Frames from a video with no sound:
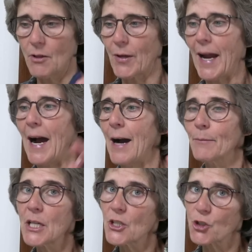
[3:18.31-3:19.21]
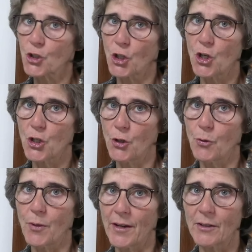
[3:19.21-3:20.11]
Okay, I'm going to show
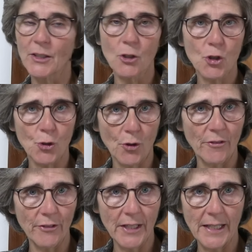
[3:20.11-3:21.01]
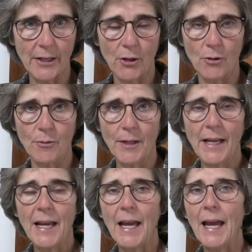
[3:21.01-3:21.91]
you their little short video,
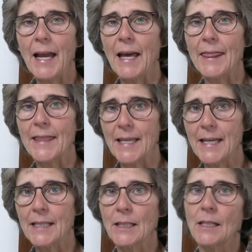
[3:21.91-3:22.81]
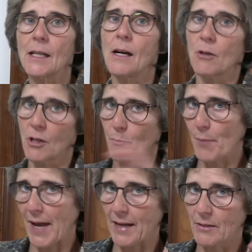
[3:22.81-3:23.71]
and then I'll come
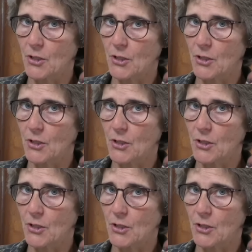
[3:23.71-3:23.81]
back.